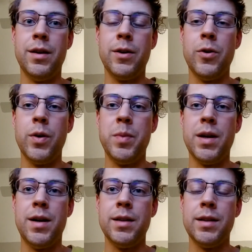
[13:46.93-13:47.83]
going
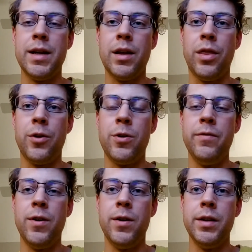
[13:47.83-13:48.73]
beyond like a third
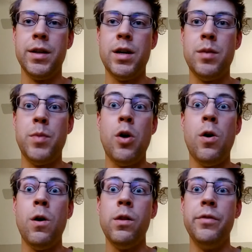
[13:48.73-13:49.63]
of your income,
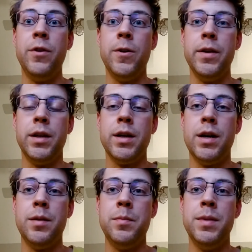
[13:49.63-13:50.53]
all of your
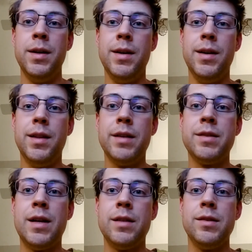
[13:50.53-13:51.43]
income,
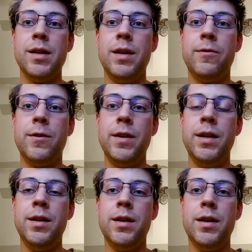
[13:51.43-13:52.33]
that's not
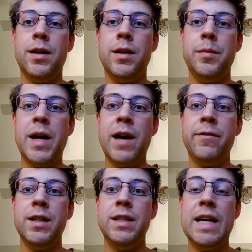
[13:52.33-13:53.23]
slavery.
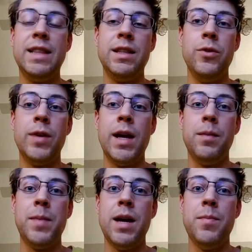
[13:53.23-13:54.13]
Having a debt that you
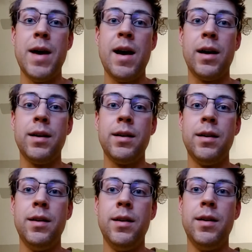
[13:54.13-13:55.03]
can't pay back,
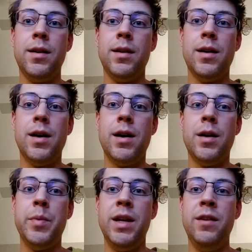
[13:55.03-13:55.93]

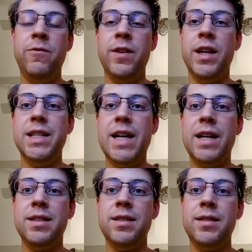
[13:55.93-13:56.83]
an infinite
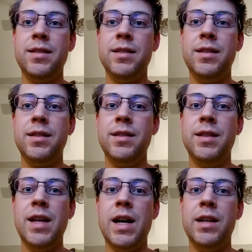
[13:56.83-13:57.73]
debt
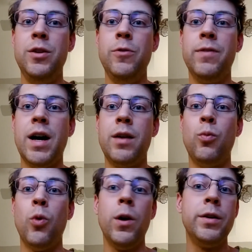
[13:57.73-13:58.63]
that you've got to
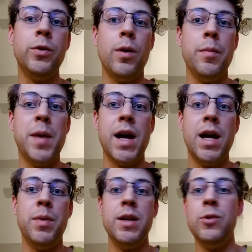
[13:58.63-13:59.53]
work to
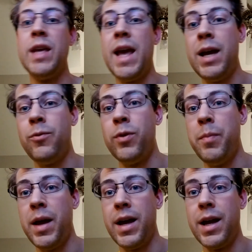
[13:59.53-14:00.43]
repay but you can't
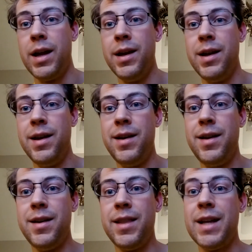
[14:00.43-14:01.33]
repay,
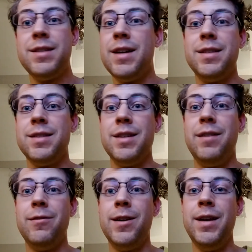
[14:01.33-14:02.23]
that's not
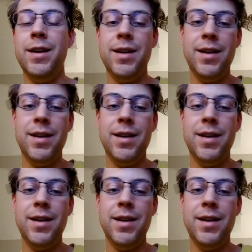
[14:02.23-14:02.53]
slavery.